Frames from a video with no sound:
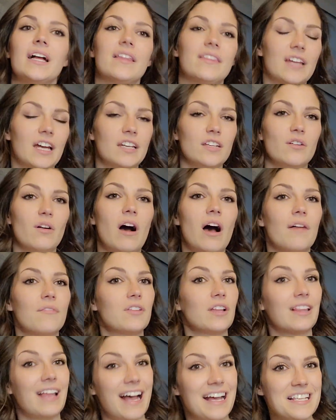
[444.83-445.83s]
Then you'll have
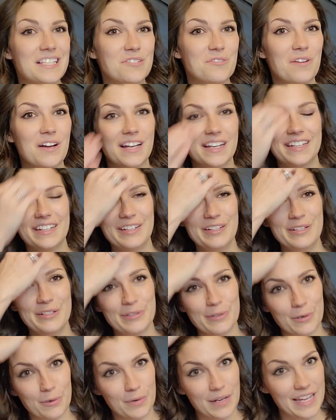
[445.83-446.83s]
the last one,
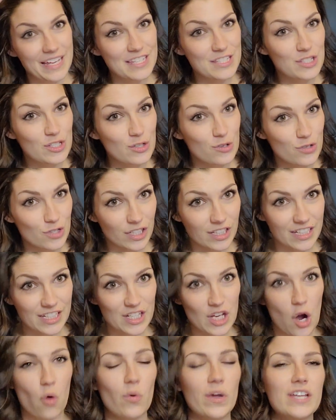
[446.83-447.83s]
who is usually
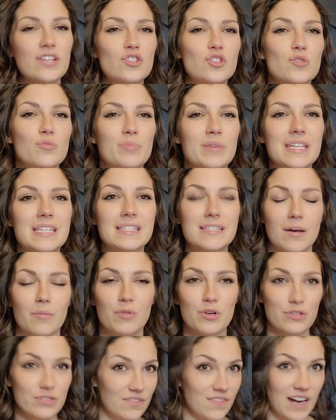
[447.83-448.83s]
going to be
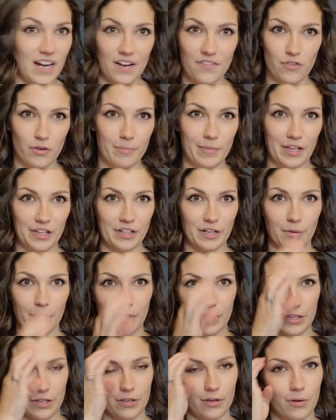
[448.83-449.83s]
someone who's very familiar
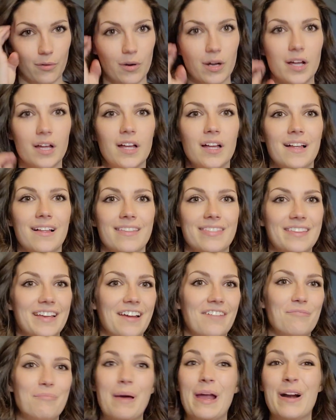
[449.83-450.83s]
with you.
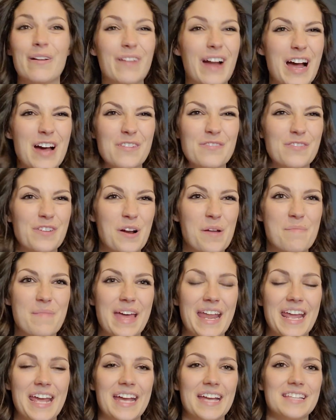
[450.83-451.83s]
They've been around for a
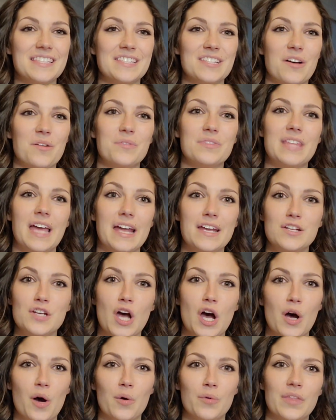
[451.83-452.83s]
minute, so they
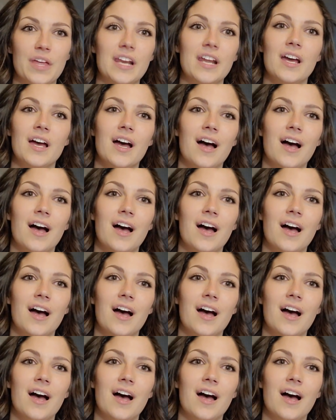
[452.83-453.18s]
know that,